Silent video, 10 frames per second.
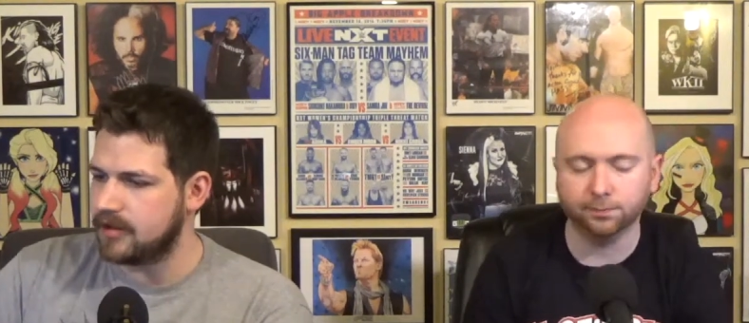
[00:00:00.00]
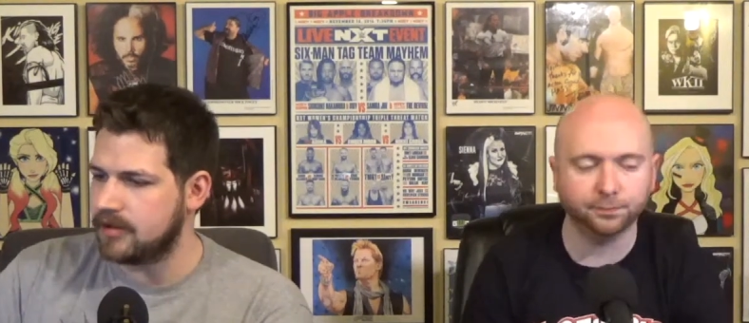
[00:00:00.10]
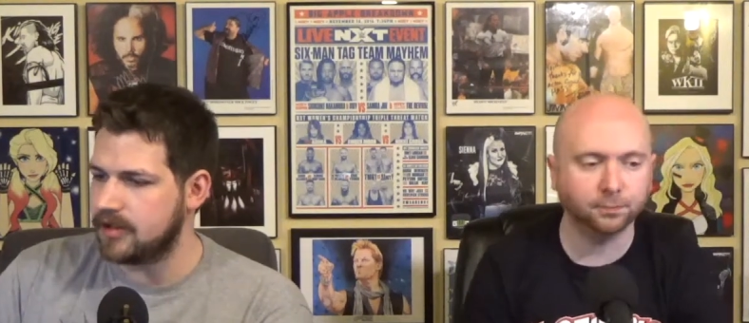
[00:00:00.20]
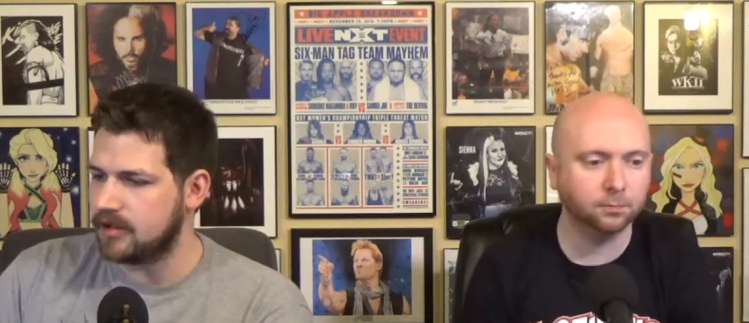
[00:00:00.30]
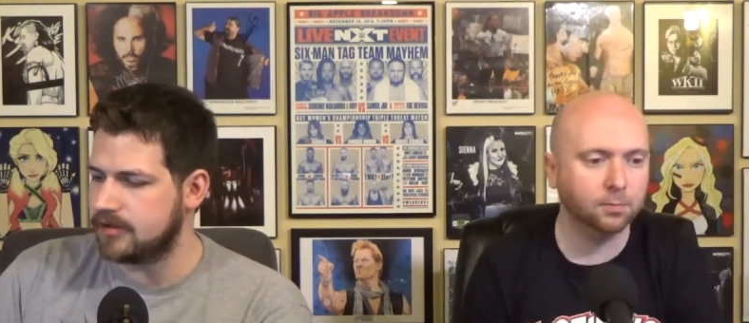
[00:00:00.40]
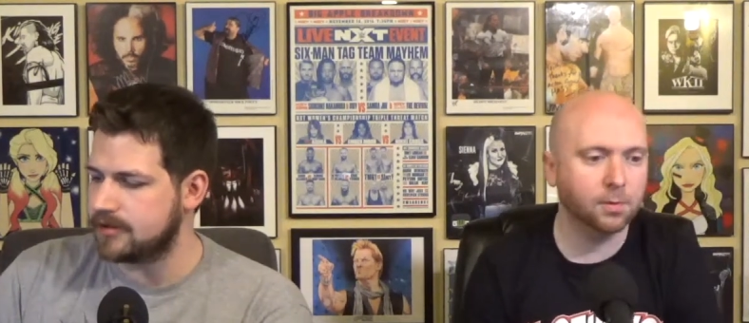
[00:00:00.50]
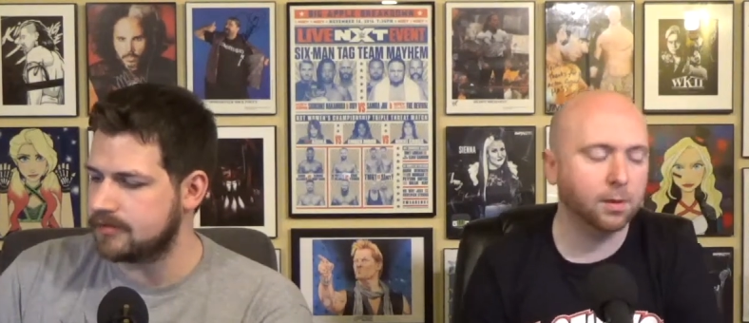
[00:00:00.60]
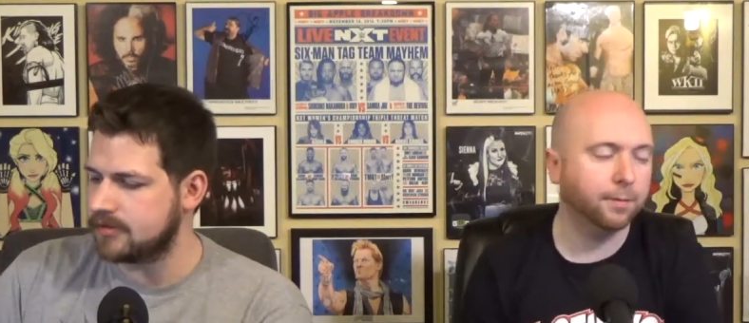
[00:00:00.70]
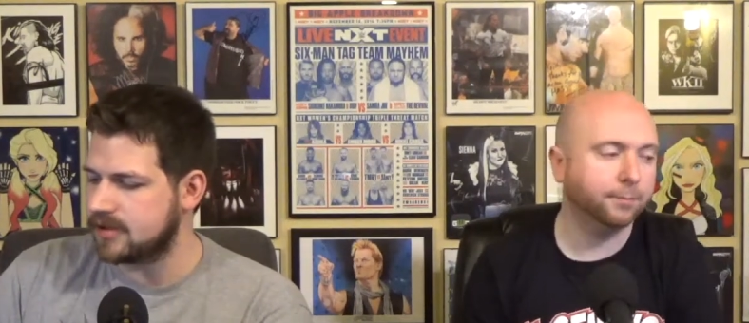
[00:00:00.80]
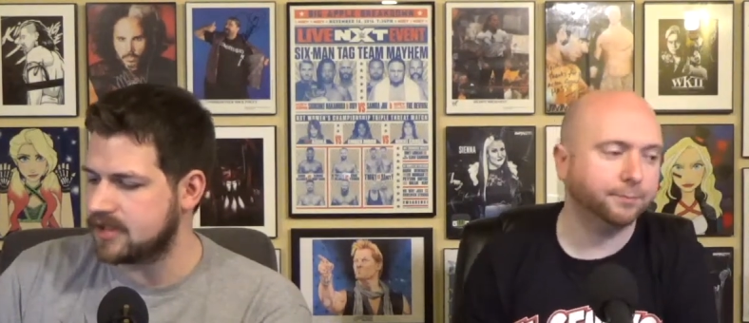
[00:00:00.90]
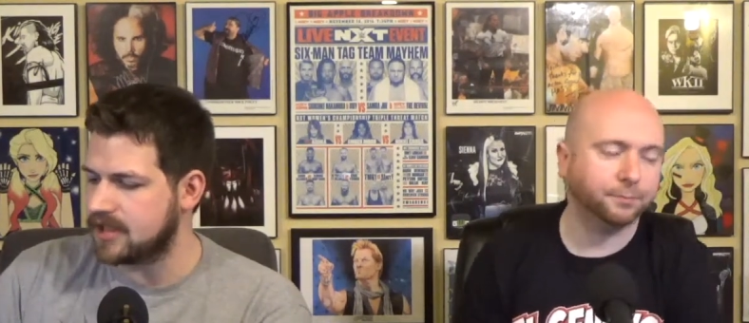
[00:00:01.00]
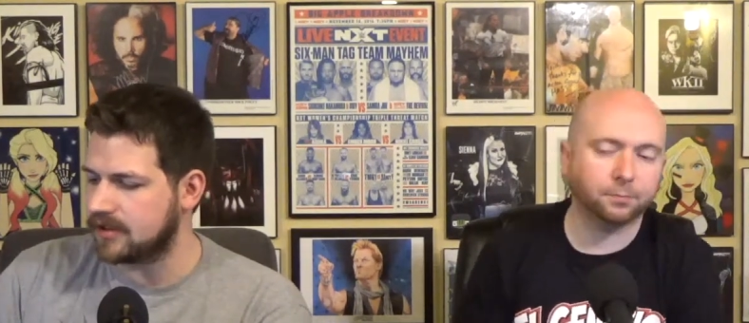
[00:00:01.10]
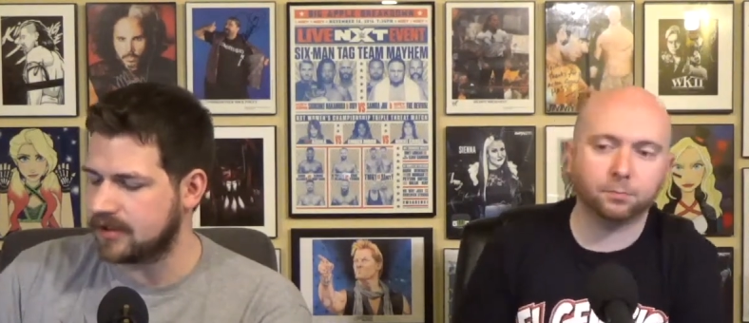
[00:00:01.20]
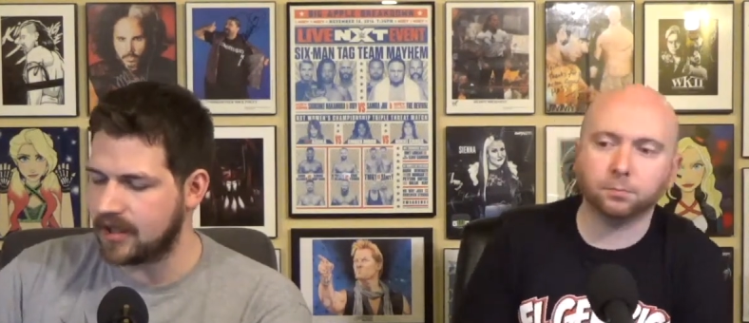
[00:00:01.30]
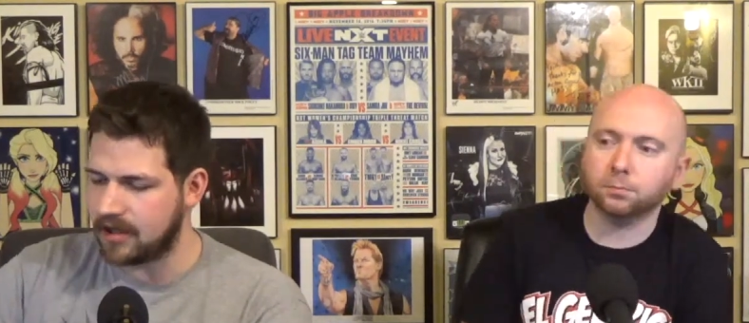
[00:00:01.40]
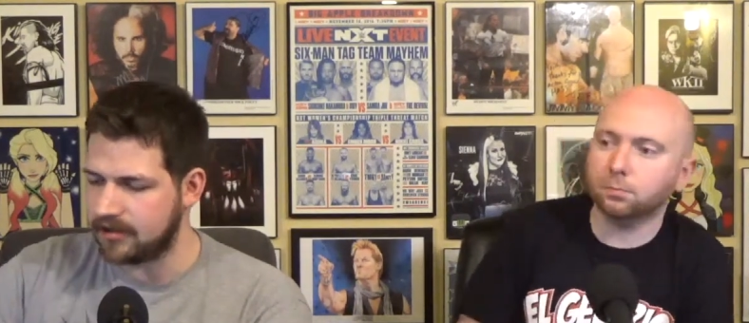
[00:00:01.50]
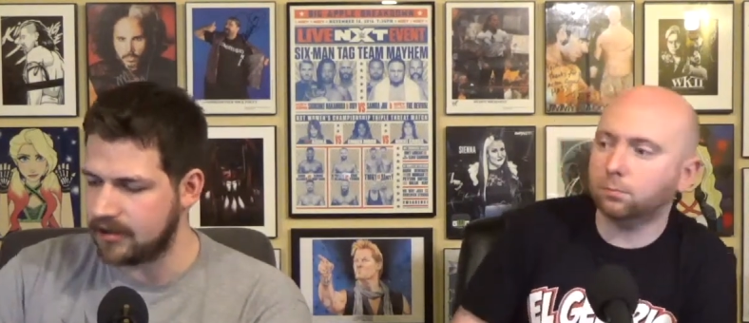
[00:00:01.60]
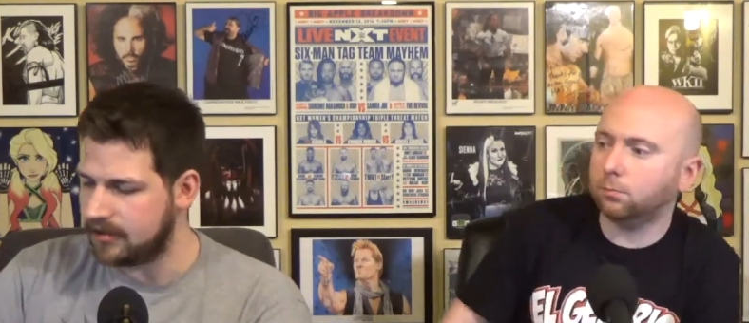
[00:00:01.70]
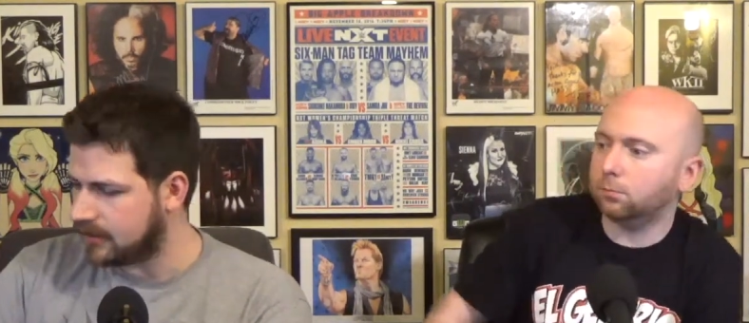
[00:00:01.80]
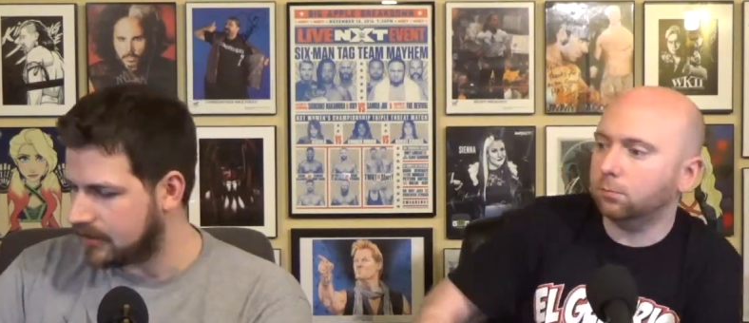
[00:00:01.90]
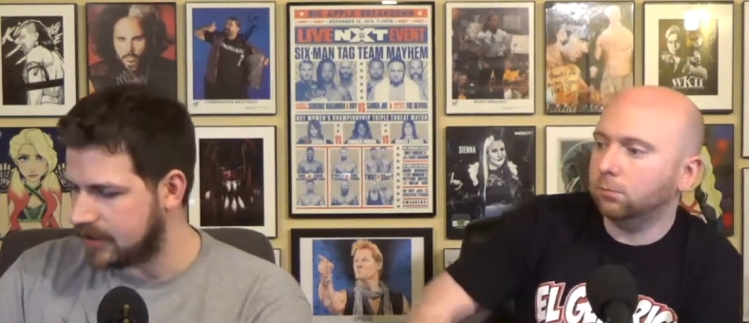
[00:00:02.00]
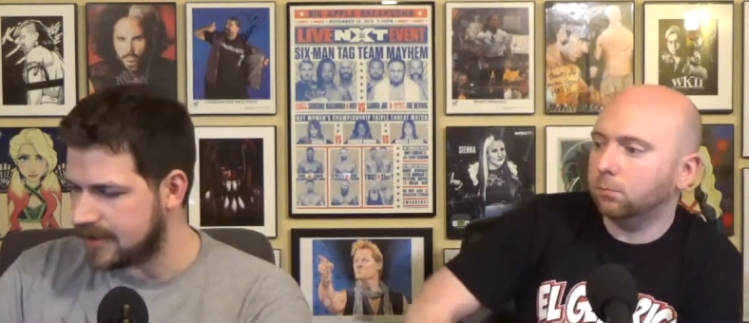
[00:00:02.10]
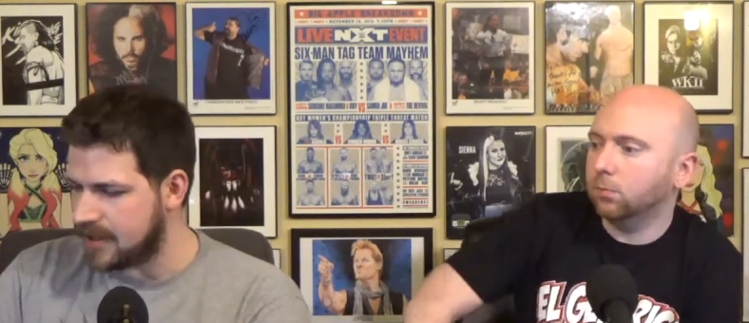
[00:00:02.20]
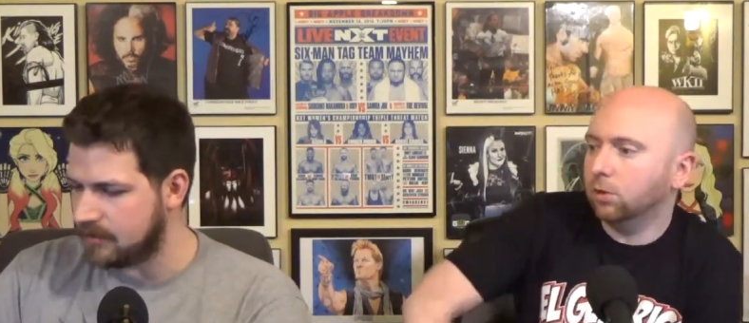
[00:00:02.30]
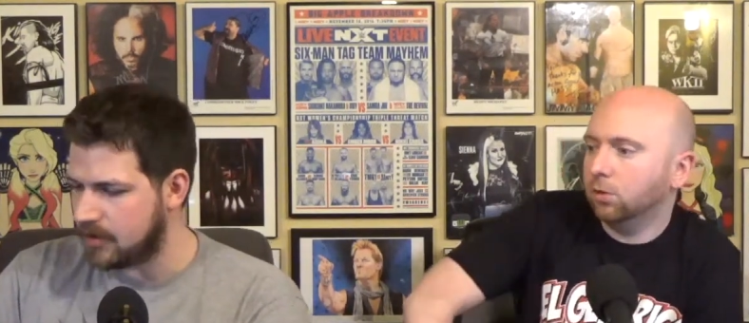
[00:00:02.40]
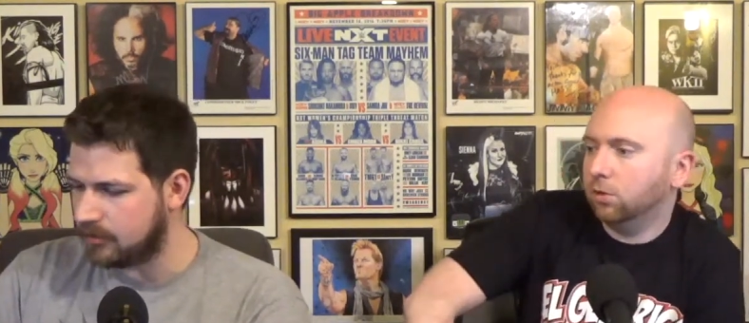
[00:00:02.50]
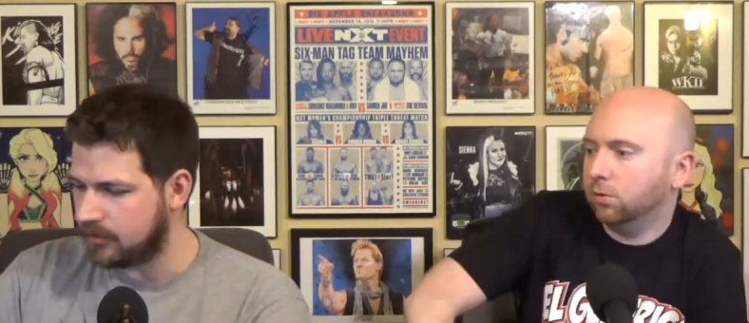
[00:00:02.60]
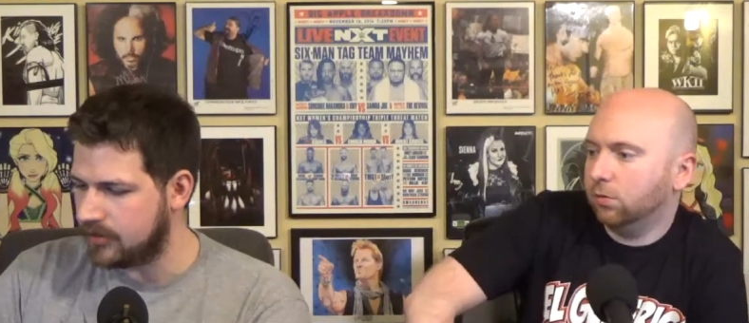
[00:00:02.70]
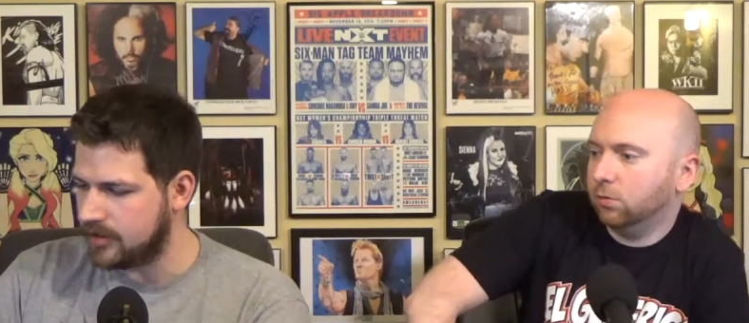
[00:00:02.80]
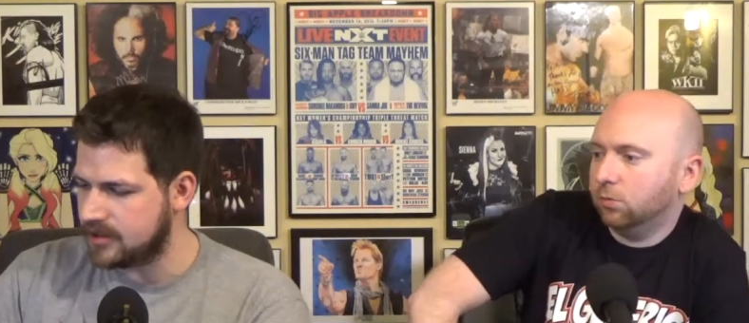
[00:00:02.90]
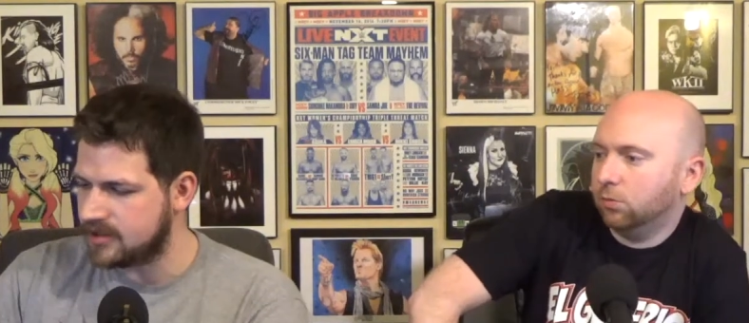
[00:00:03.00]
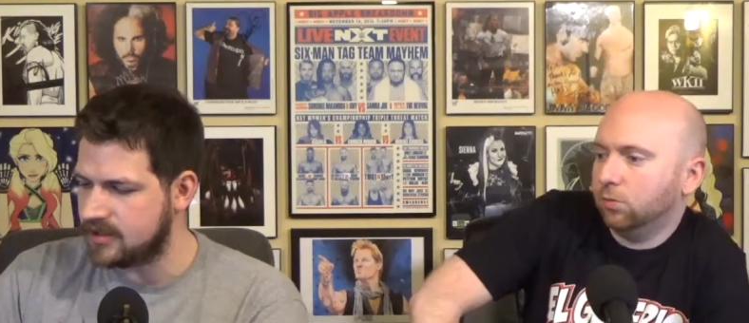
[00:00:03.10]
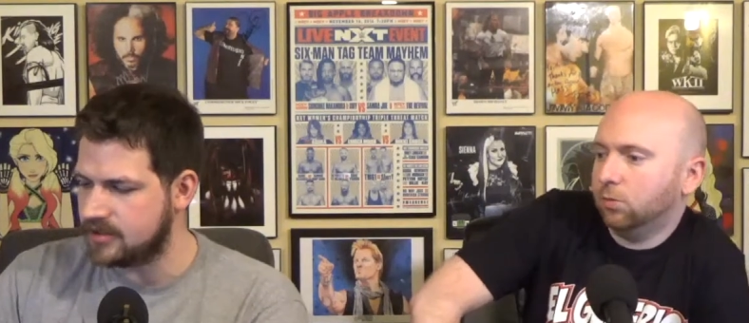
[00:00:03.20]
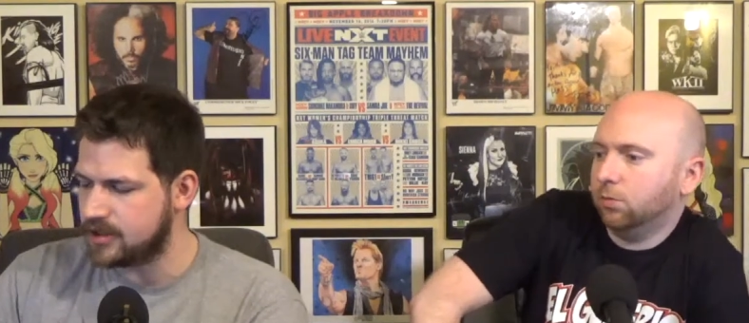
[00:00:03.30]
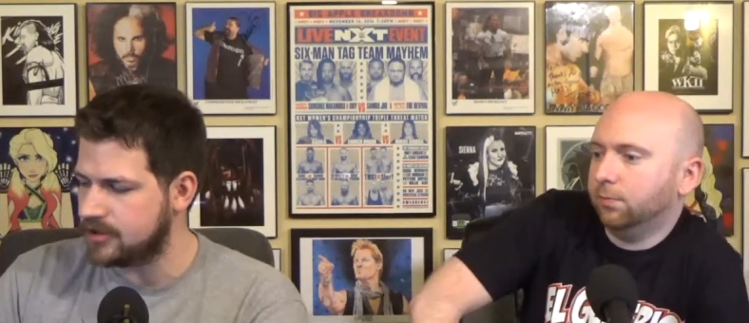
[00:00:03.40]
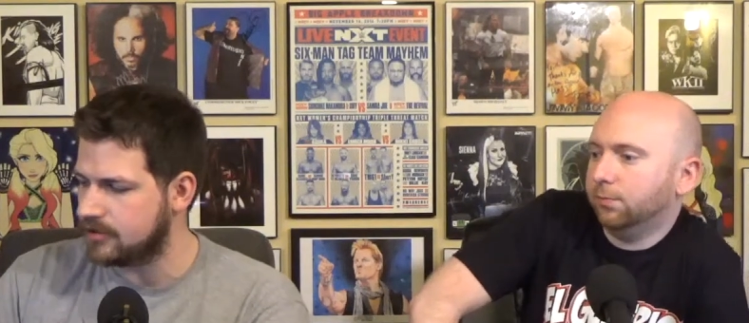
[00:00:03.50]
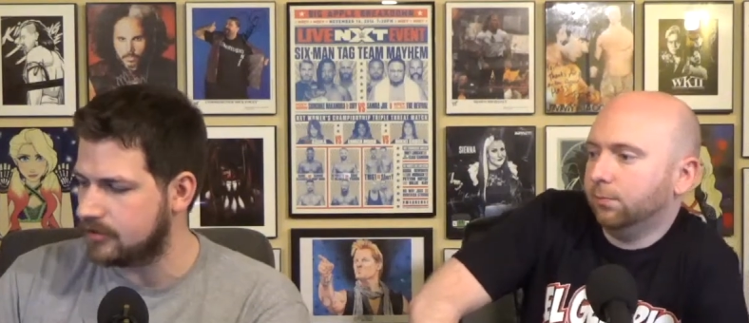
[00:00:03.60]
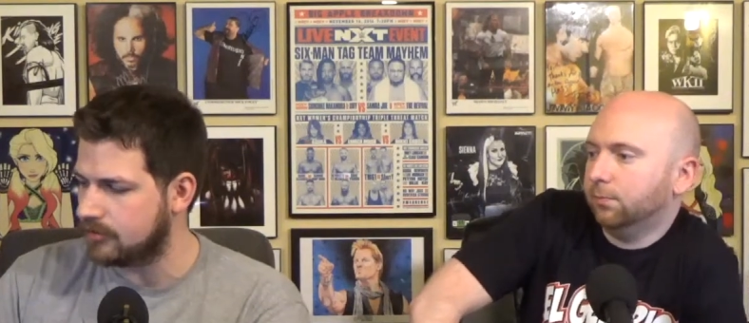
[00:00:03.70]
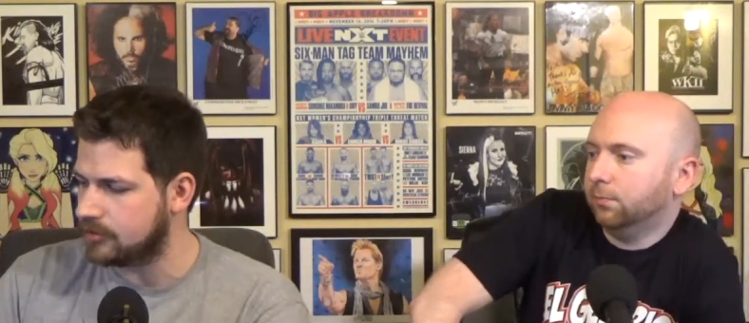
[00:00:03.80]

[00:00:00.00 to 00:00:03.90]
Speaker 1: I think this was a technicality. They came up with the send Jinder to